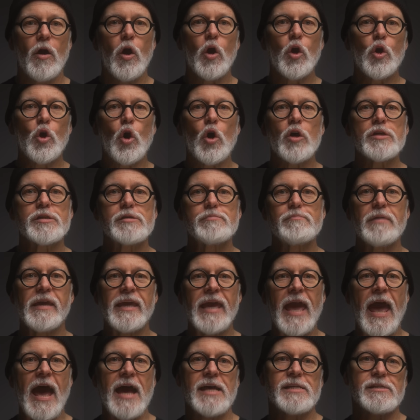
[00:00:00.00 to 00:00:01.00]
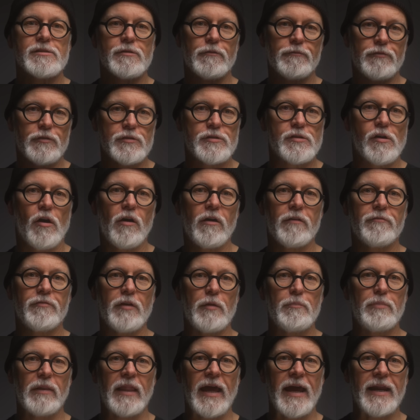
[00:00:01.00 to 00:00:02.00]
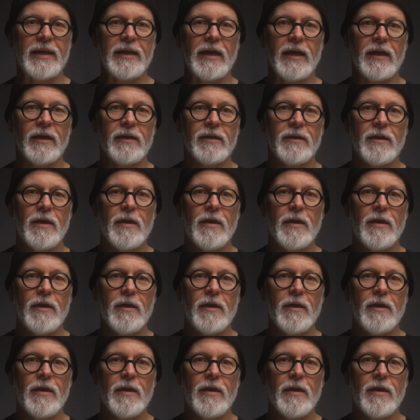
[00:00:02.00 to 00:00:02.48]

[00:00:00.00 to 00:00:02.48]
Cosmic Astrophotography Planner.